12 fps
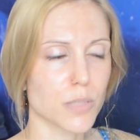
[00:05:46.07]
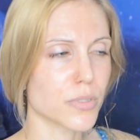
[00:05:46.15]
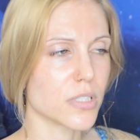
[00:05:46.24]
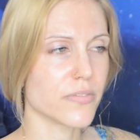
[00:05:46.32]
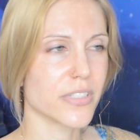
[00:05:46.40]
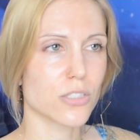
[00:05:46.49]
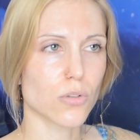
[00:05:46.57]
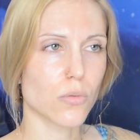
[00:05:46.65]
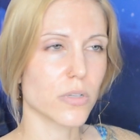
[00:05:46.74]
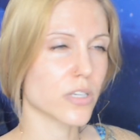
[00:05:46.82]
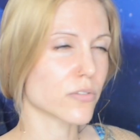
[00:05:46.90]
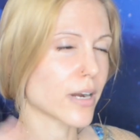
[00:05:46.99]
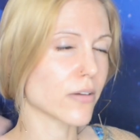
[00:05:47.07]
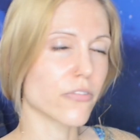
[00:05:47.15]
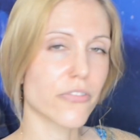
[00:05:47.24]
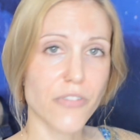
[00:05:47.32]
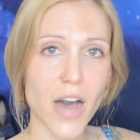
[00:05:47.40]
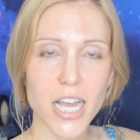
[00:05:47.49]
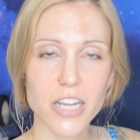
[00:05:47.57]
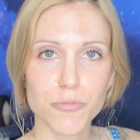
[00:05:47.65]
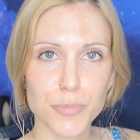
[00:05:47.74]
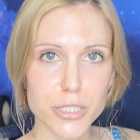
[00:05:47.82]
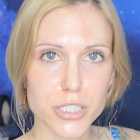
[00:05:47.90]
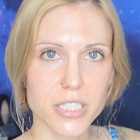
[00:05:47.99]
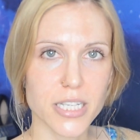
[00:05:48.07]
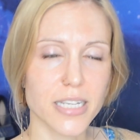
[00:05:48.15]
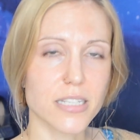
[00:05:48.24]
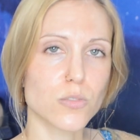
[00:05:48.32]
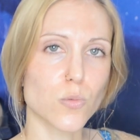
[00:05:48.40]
I believe it is only around 5%,